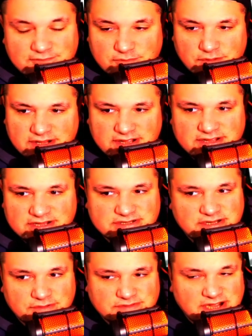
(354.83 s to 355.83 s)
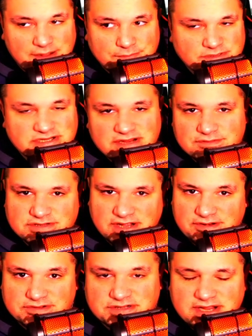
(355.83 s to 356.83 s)
You want to get these, you know, top receivers. I
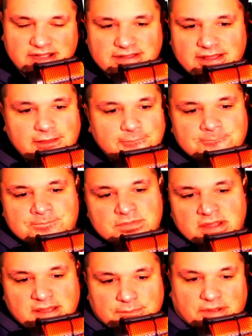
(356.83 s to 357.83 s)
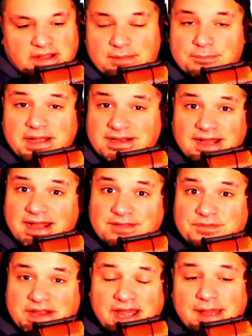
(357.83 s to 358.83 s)
understand that, but it might not
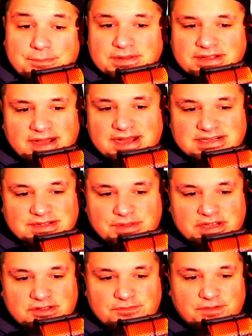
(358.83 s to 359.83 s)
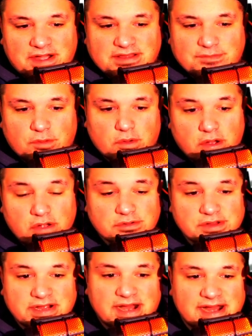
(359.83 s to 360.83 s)
even happen, guys. I mean, you find the more hungry
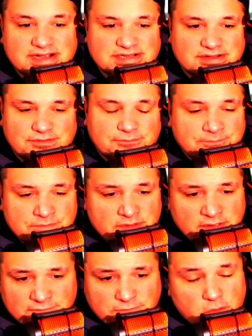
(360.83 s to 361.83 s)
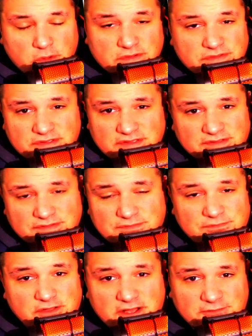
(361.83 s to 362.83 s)
guys in the fourth to
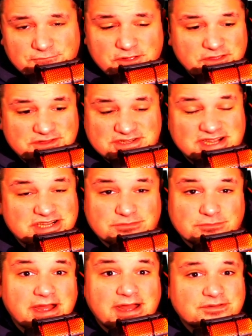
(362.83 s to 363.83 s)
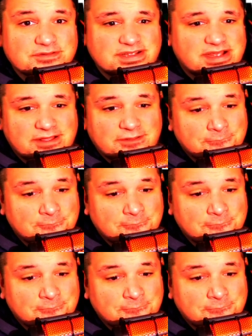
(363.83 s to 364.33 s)
the fifth, sixth rounds, like